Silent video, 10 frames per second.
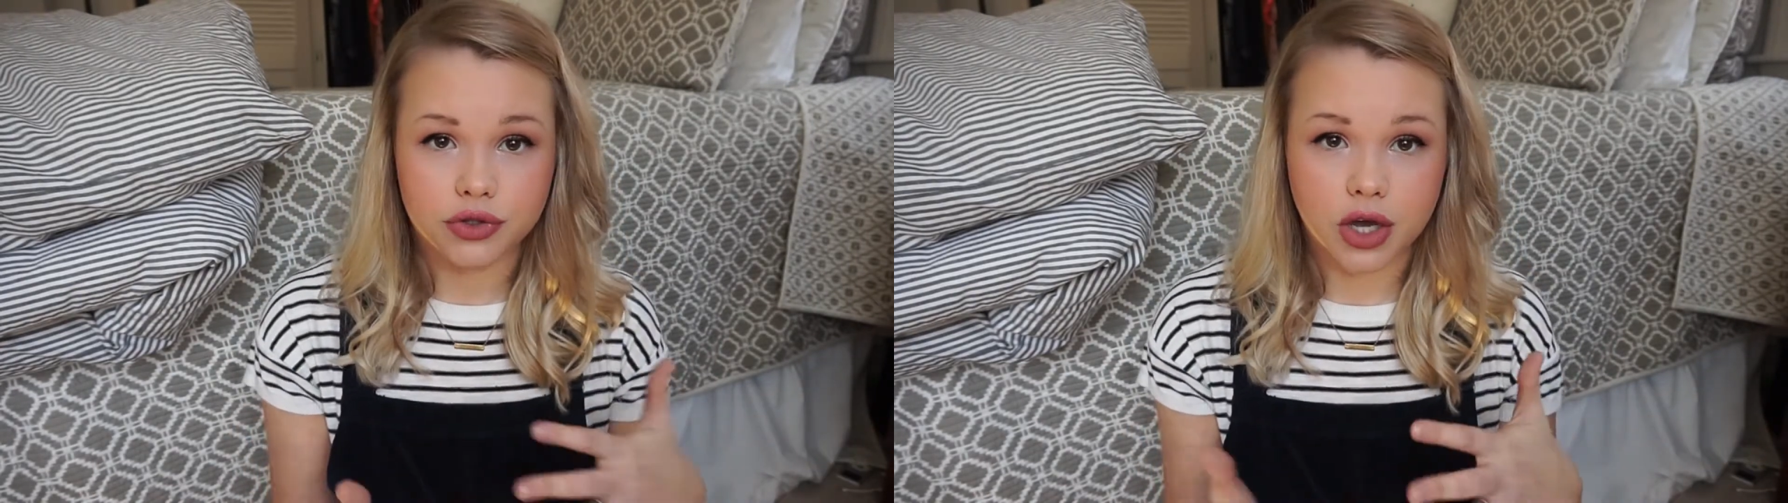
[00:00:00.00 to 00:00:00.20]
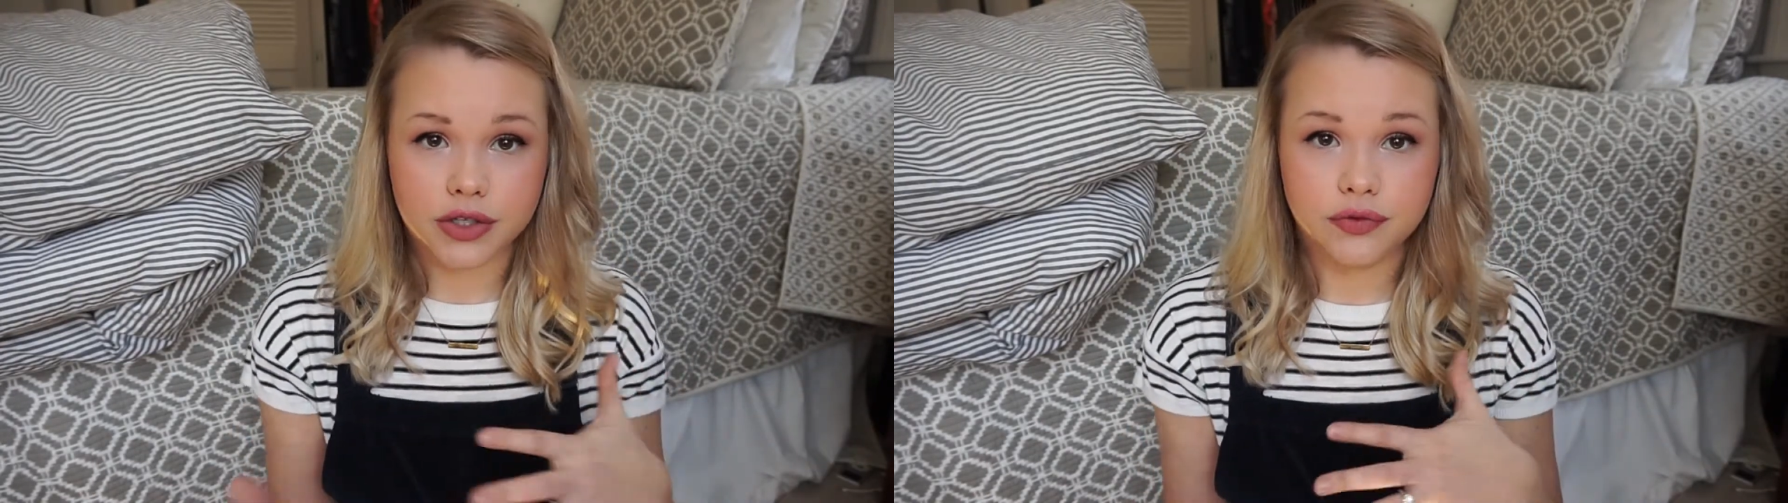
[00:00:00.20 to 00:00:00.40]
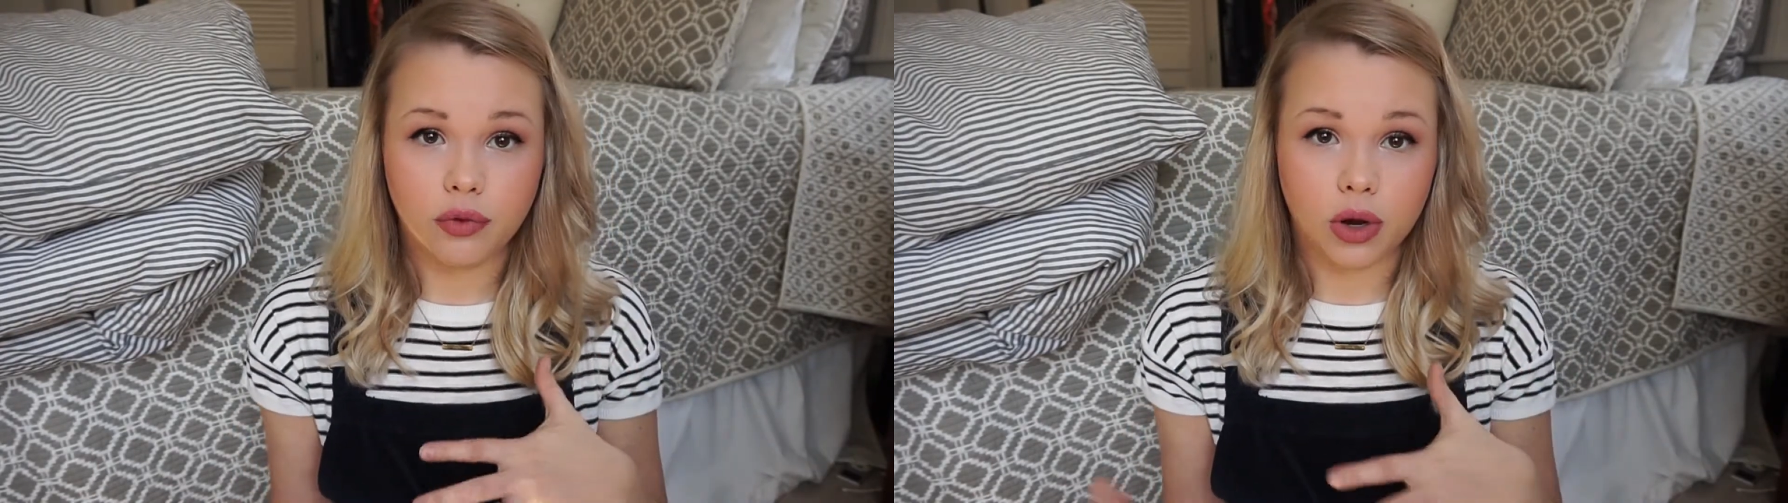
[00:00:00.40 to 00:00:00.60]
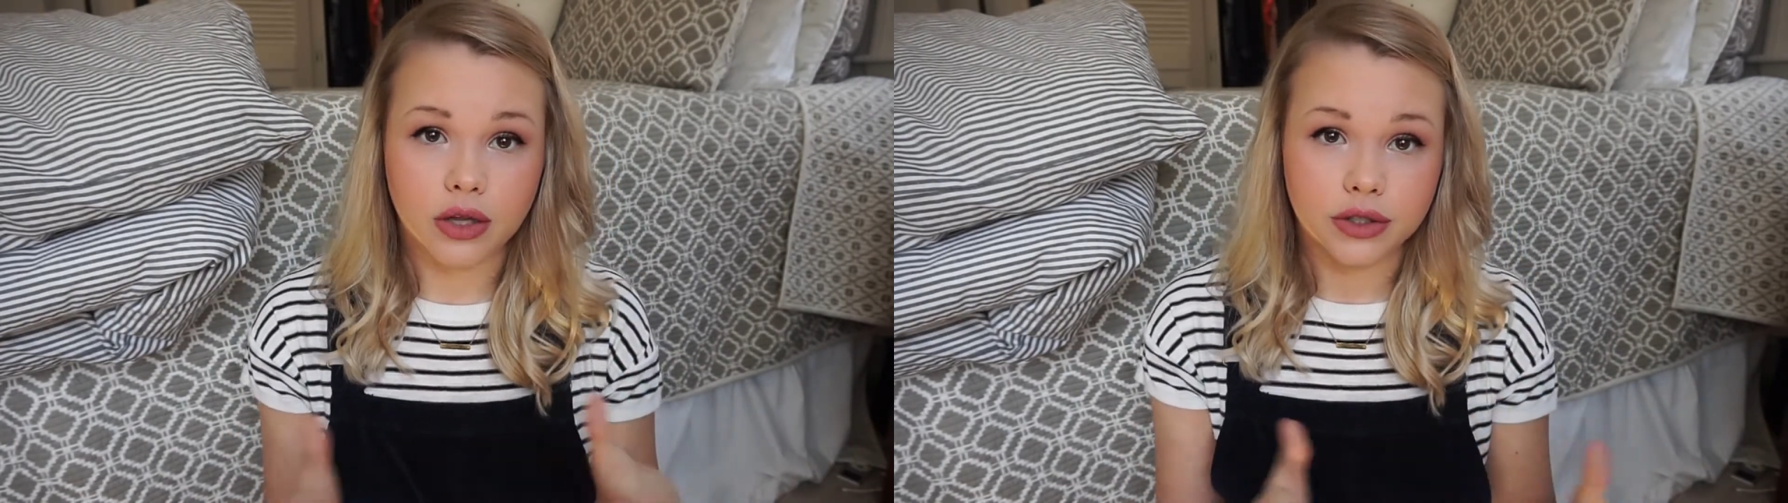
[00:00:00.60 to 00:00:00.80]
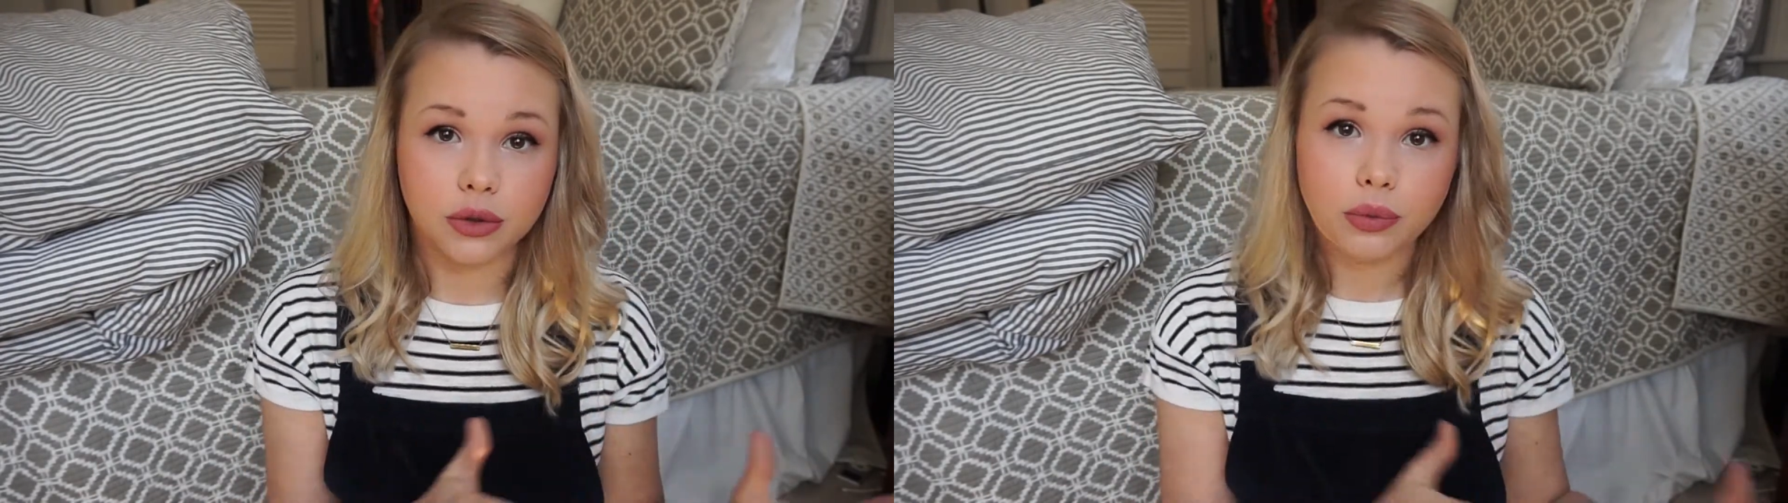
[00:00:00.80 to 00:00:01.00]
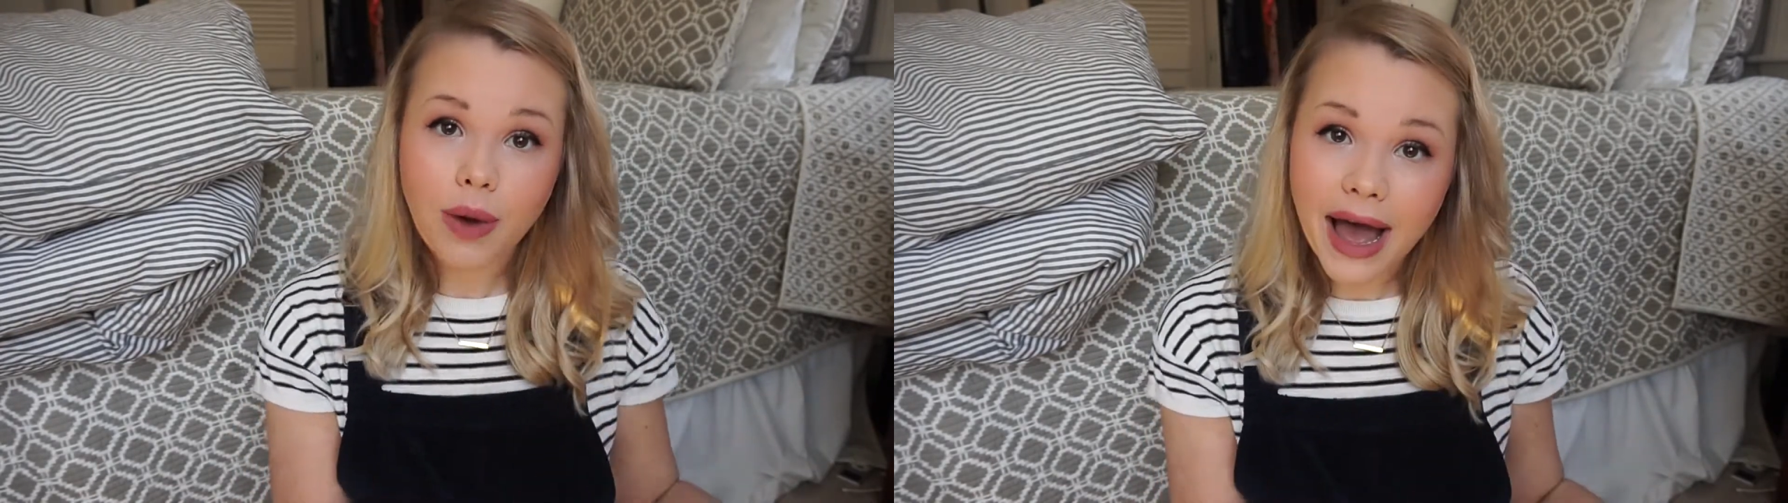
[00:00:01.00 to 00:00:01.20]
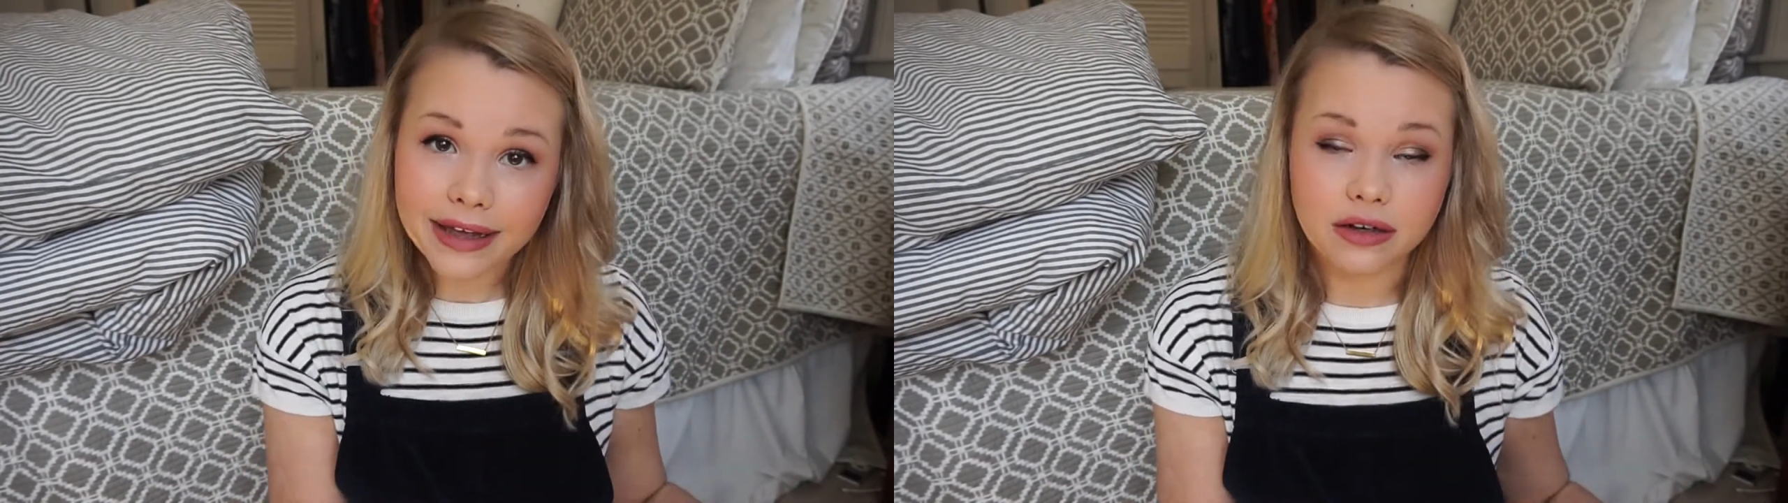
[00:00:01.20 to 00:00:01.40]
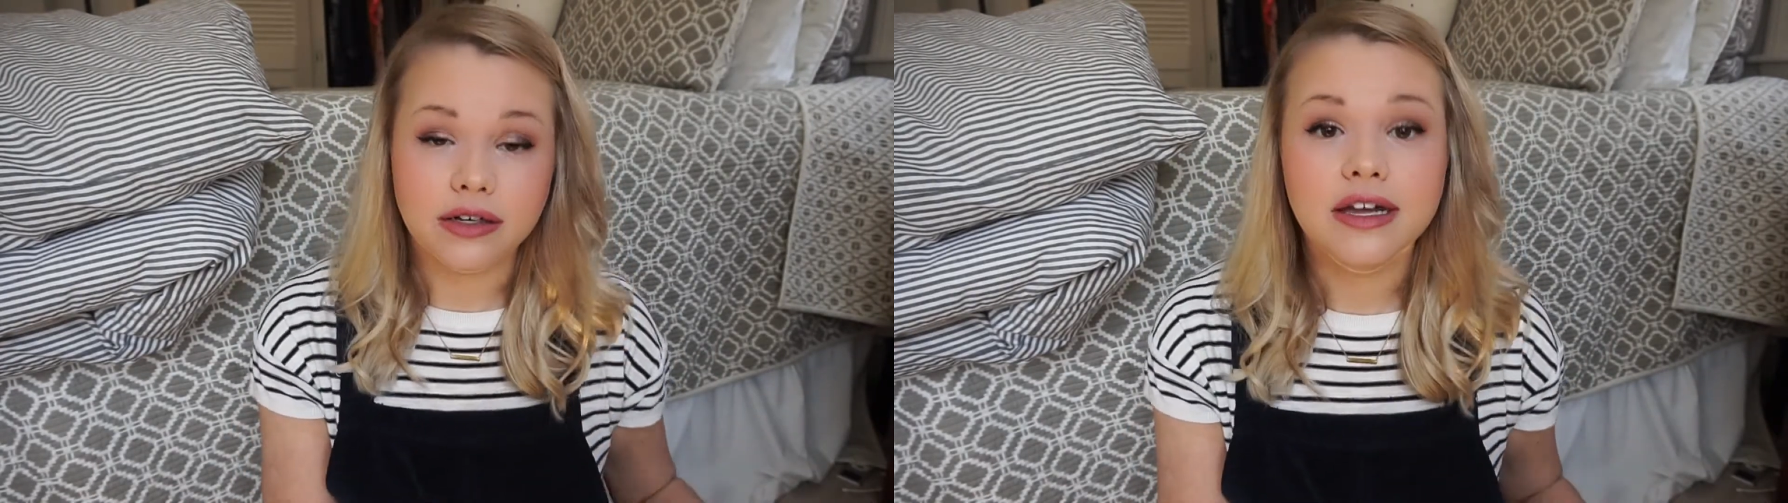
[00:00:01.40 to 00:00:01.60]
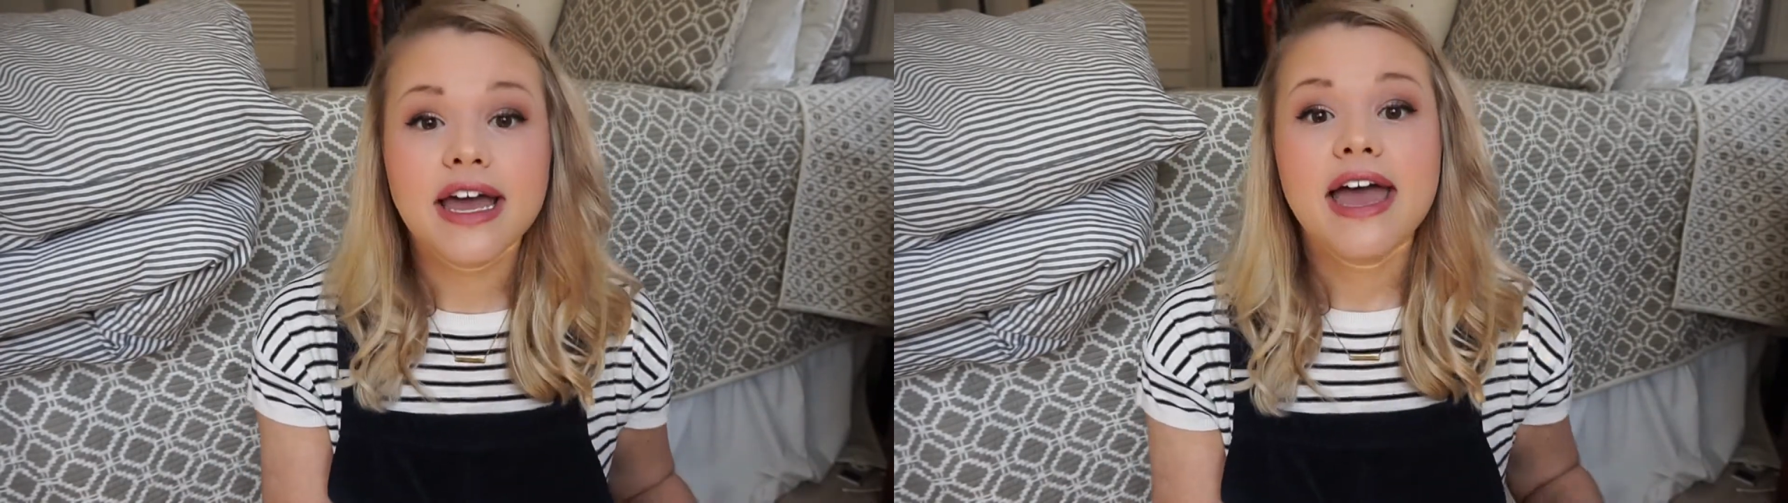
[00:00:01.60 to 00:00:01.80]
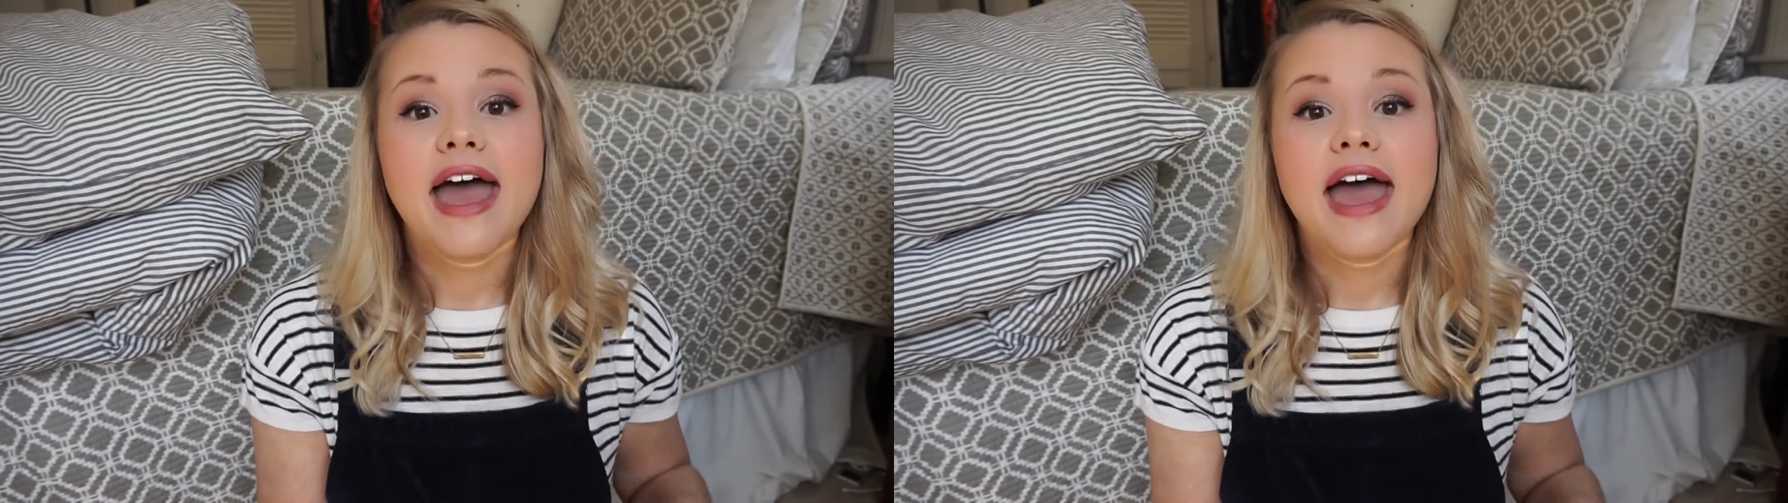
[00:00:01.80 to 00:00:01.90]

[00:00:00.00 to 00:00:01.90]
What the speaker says: drugs for a little while.